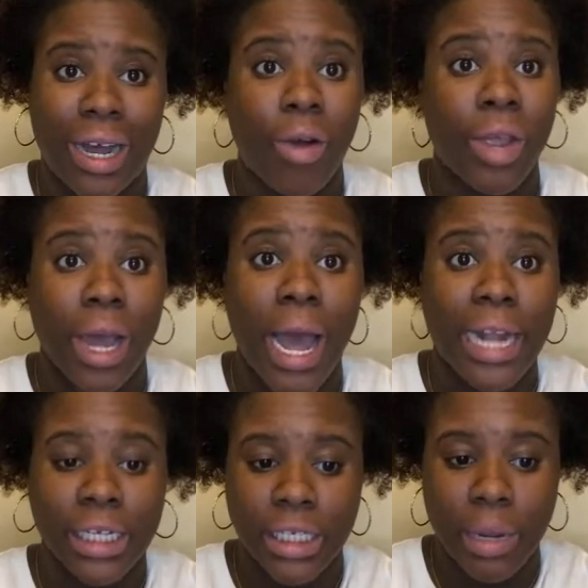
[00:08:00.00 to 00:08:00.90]
oh yeah, I
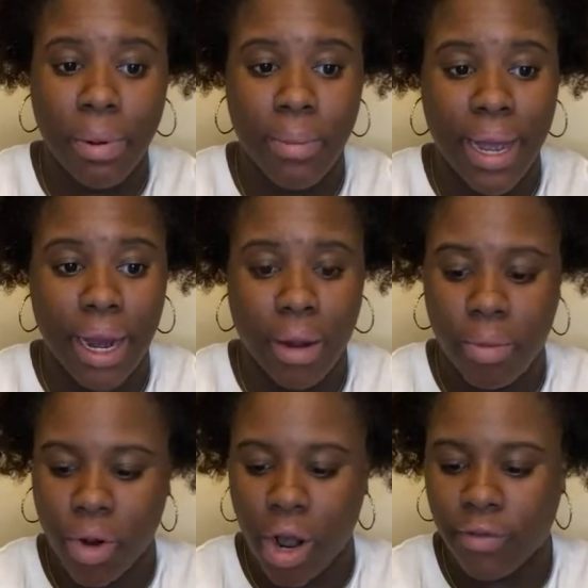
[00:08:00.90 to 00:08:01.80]
had to shampoo my hair
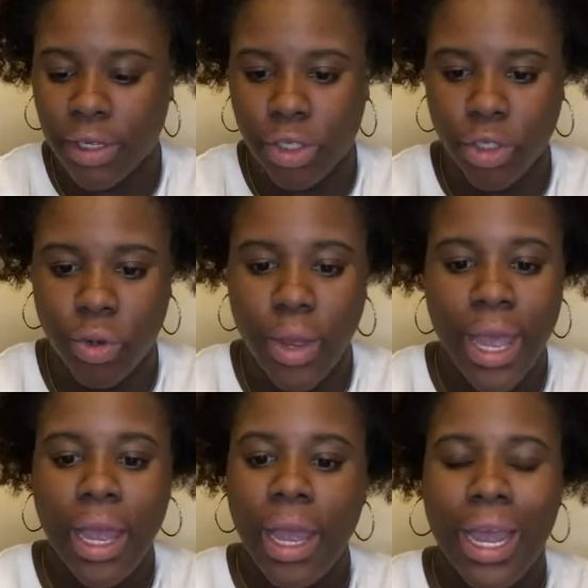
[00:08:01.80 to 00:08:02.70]
more often too.
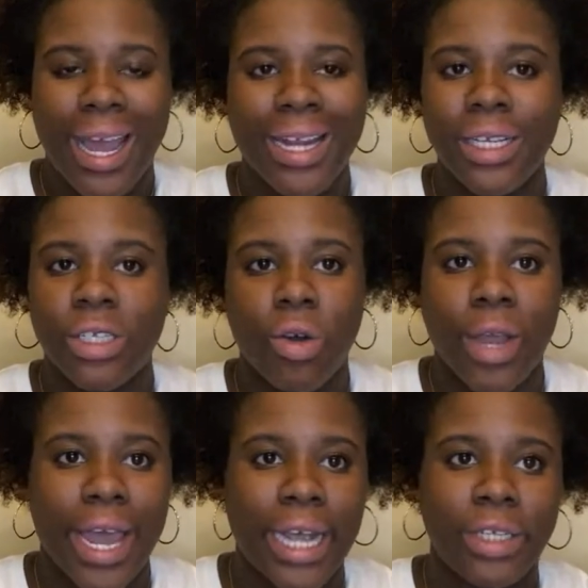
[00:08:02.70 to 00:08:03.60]
It is
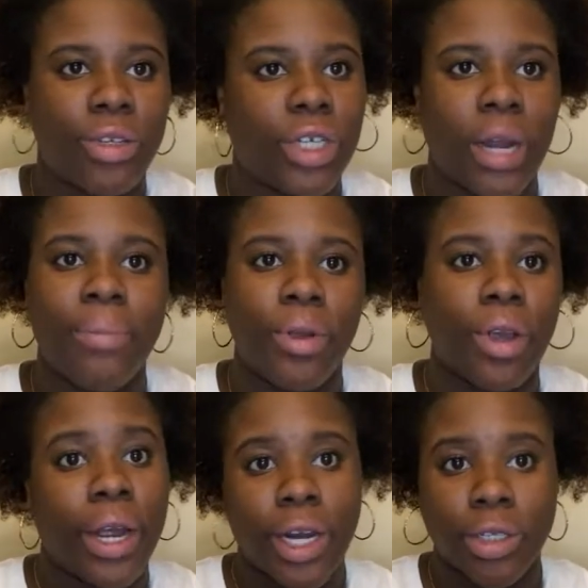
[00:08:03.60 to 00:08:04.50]
okay to shampoo your
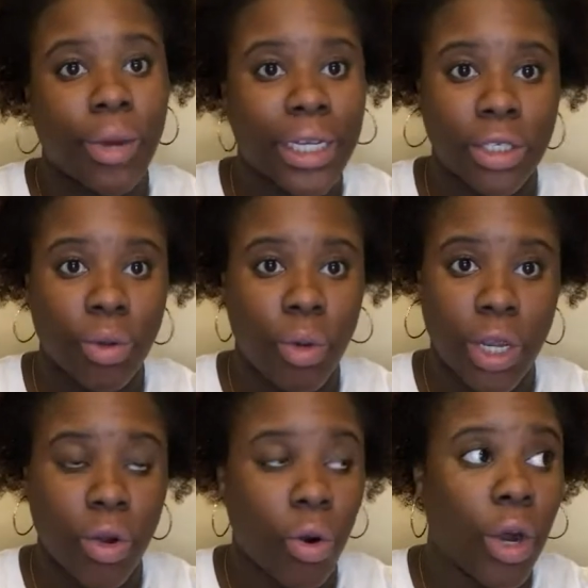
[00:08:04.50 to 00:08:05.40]
hair twice a week
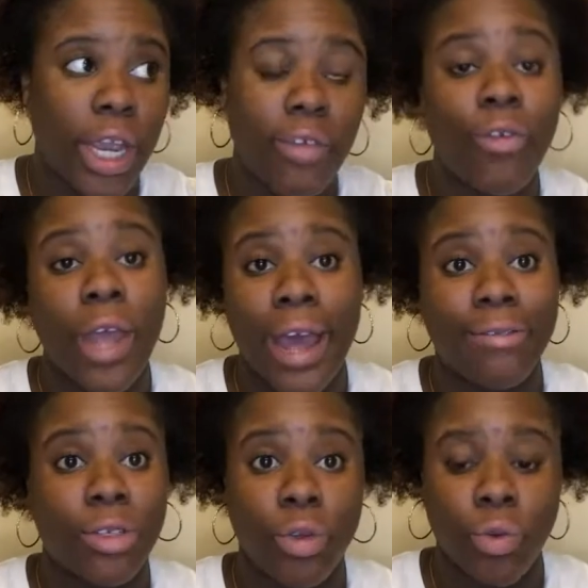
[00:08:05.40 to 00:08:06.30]
or if you have
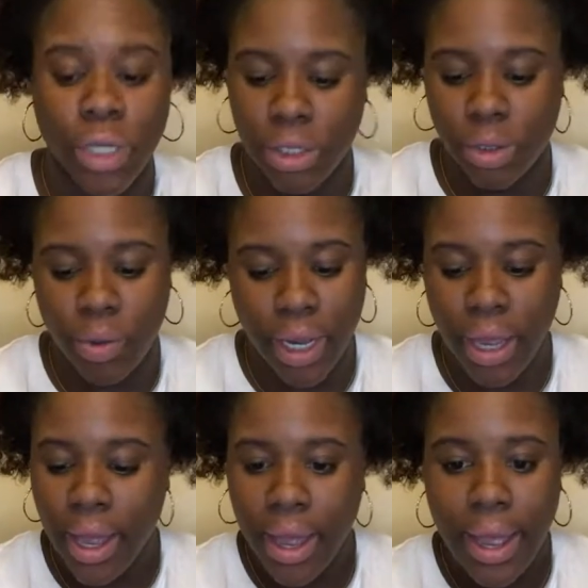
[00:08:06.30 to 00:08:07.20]
to once a week.
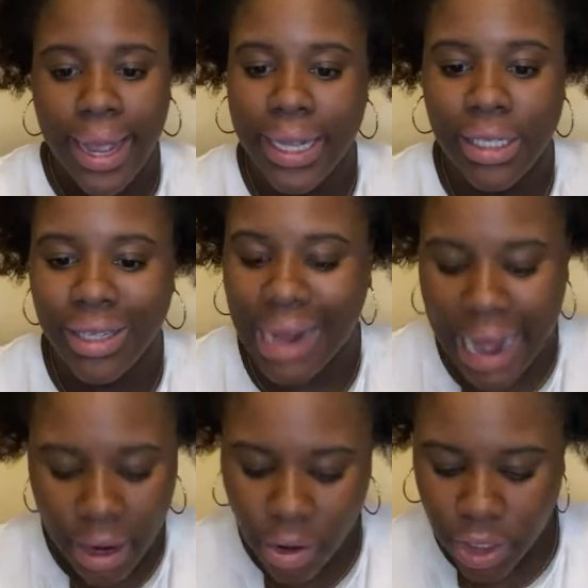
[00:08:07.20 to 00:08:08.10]
It's
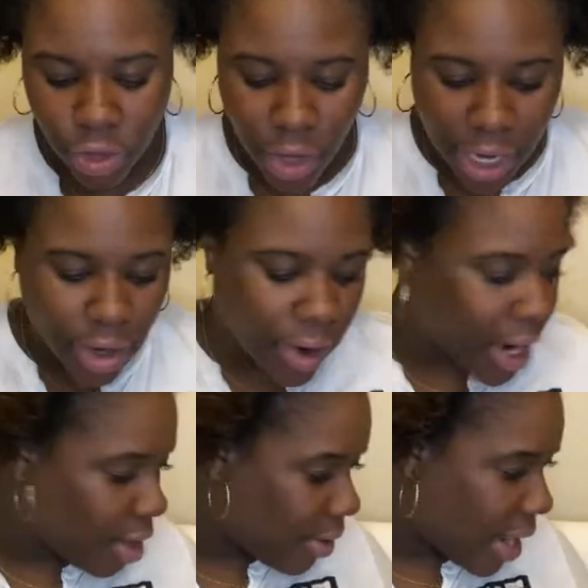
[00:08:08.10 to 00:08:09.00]
not going to dry your
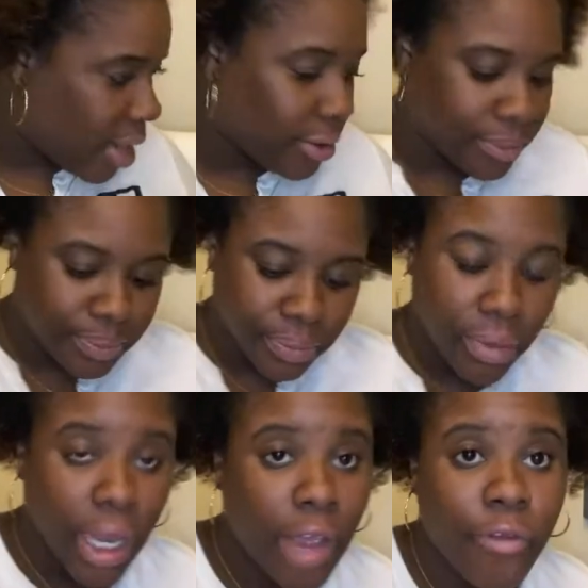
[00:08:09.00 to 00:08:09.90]
hair out
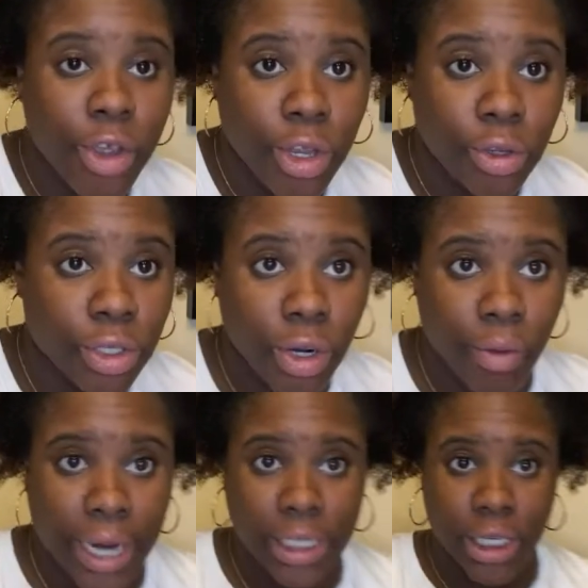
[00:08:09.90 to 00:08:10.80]
if you're using the
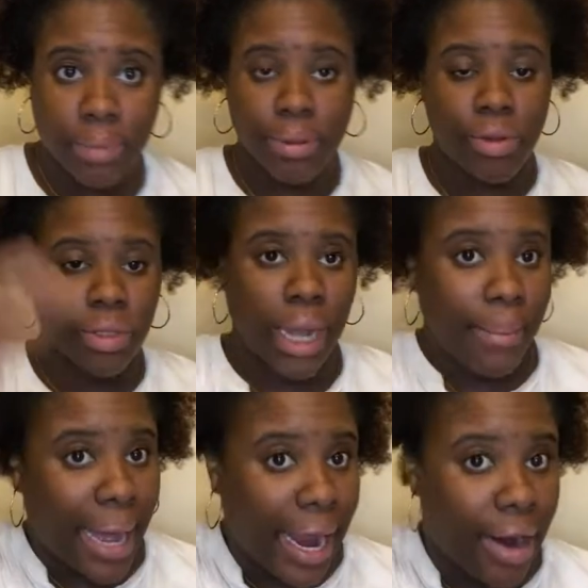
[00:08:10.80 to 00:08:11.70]
right shampoos. Like
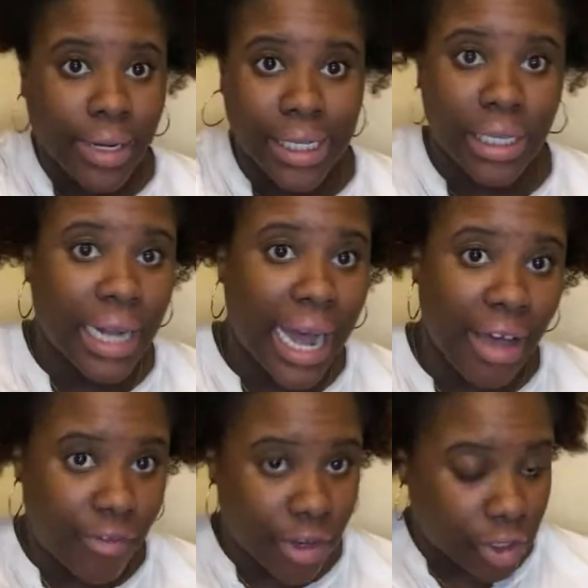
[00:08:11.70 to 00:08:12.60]
my hair does
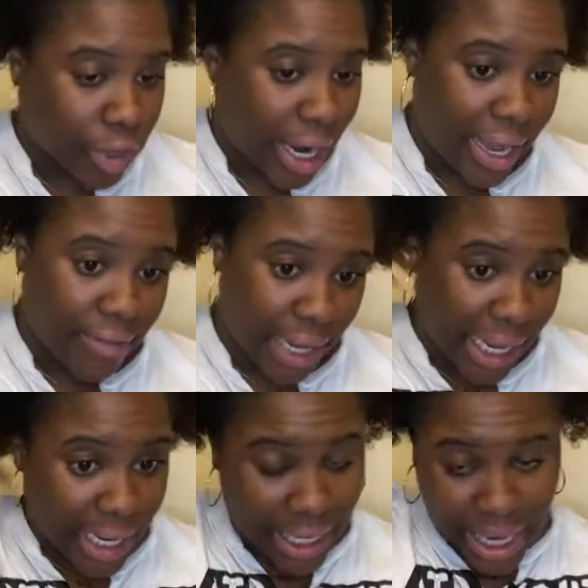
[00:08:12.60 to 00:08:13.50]
not feel dry. If
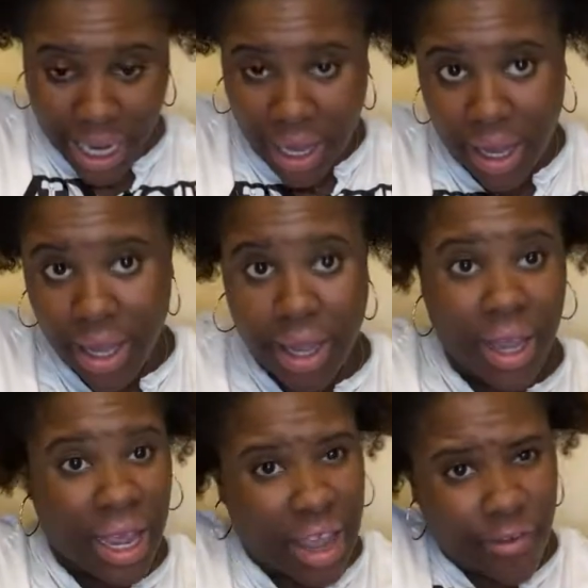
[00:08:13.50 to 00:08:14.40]
anything,
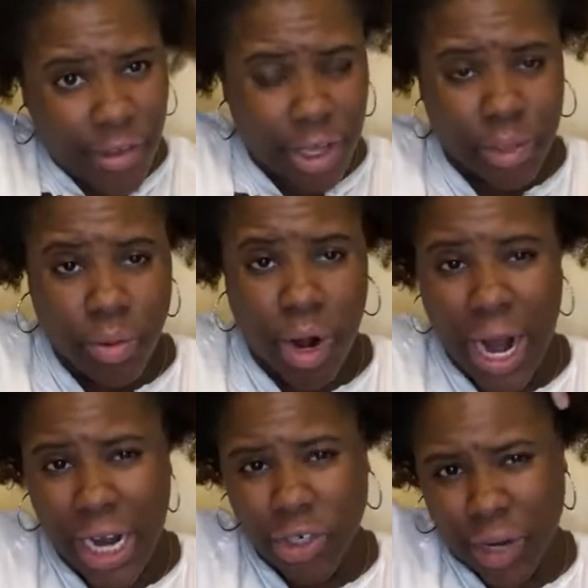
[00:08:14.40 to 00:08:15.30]
it feels more
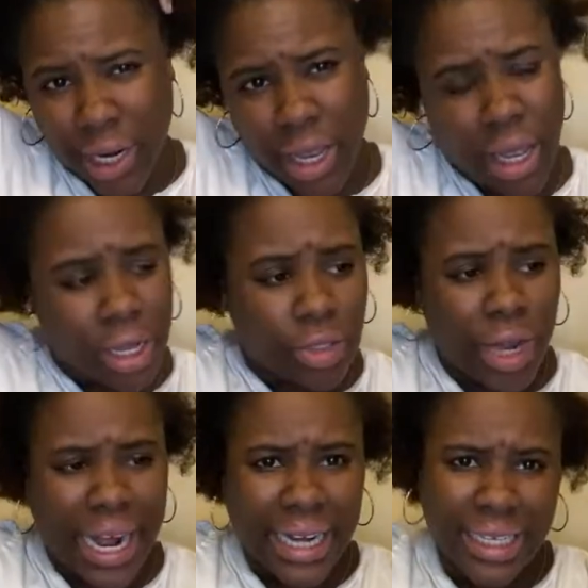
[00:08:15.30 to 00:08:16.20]
hydrated. So I
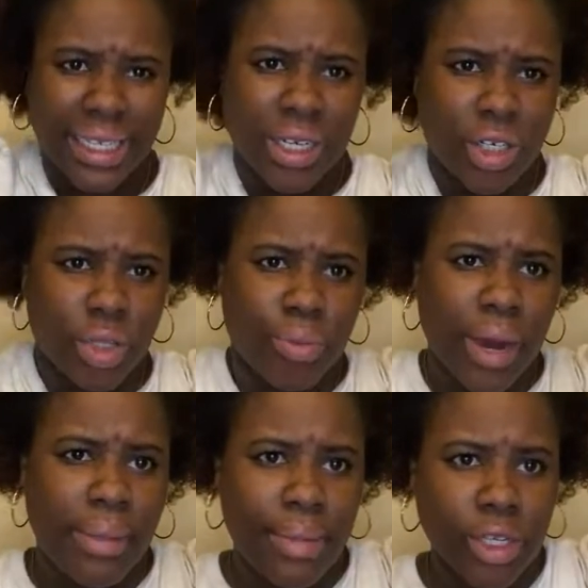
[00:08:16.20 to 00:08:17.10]
got this little
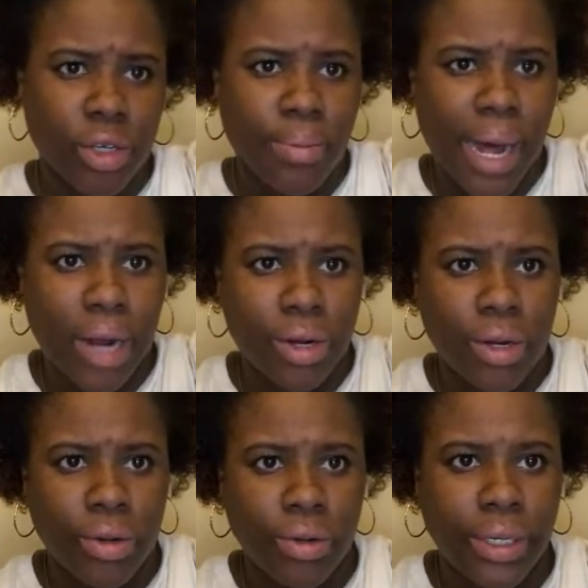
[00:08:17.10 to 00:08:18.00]
spray mister bottle
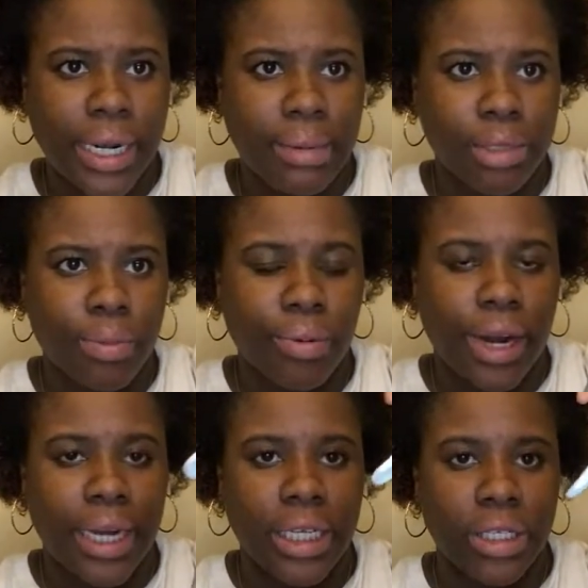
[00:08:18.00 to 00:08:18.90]
that I'm
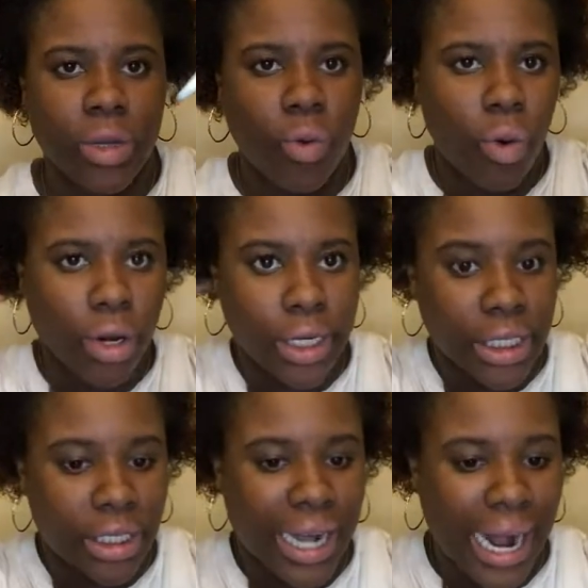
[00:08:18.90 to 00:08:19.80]
spraying just some water
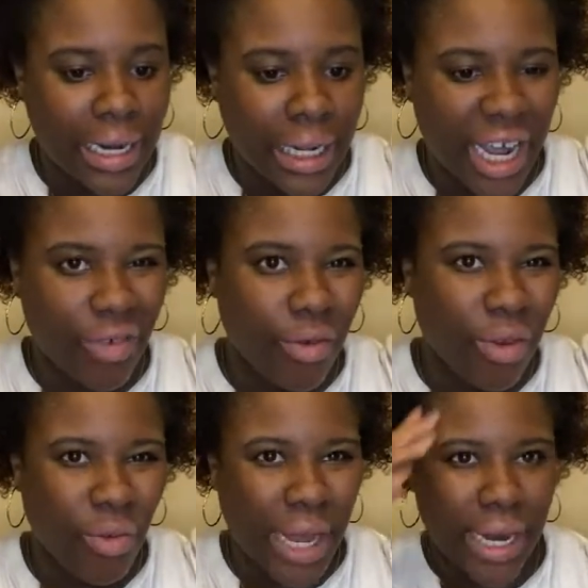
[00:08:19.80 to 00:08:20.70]
just to kind of like
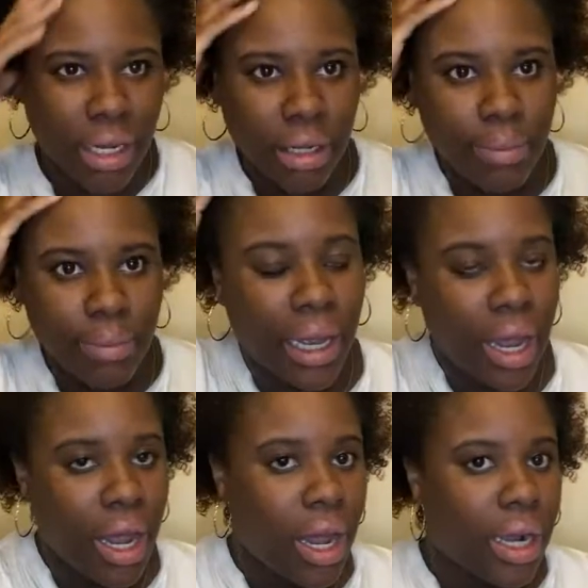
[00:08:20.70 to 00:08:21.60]
re-wet it a little bit
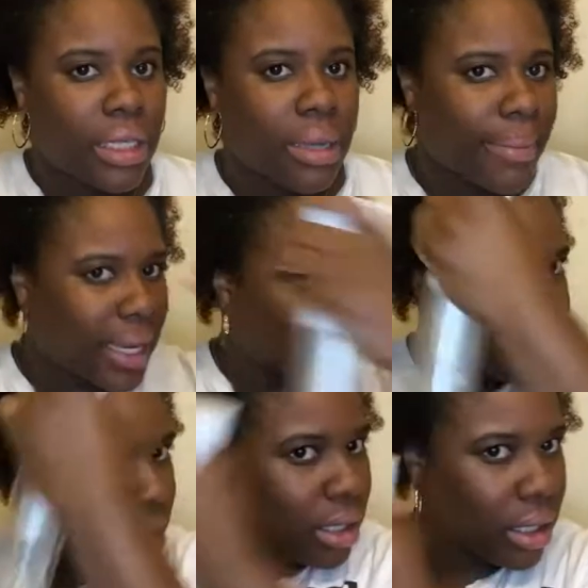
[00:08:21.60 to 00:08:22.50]
because I'm about
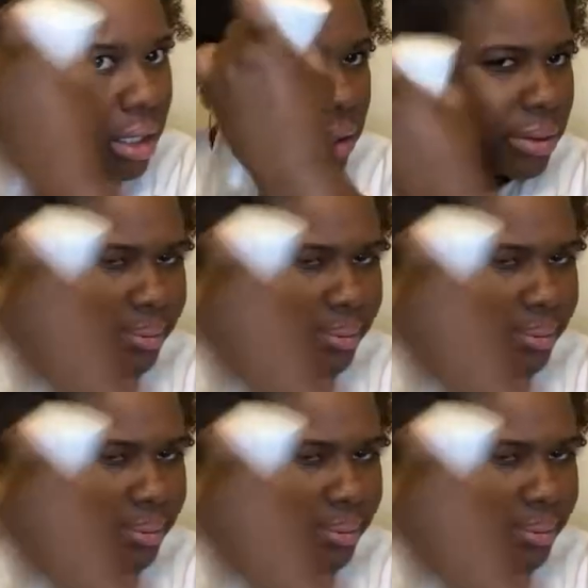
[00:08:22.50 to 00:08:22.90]
to uh,